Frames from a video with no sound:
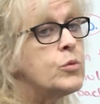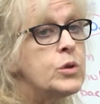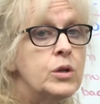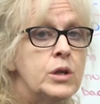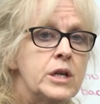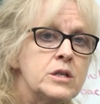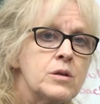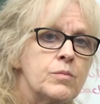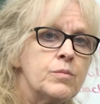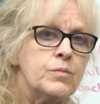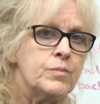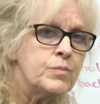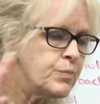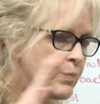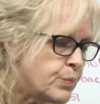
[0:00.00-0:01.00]
need to
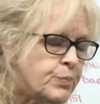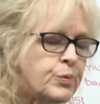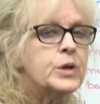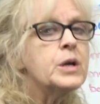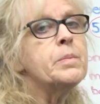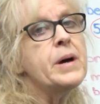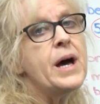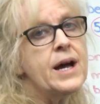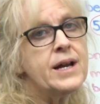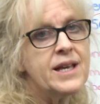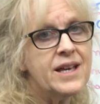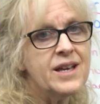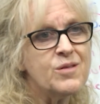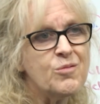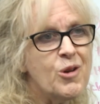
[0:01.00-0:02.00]
put it back
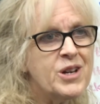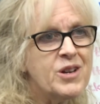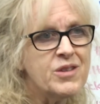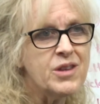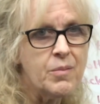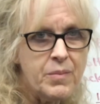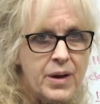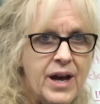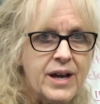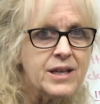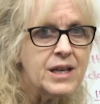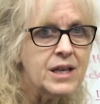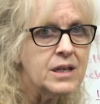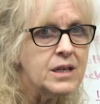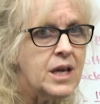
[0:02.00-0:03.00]
in, one of them
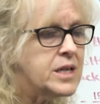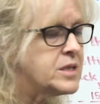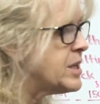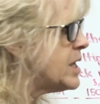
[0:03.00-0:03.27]
back in, and so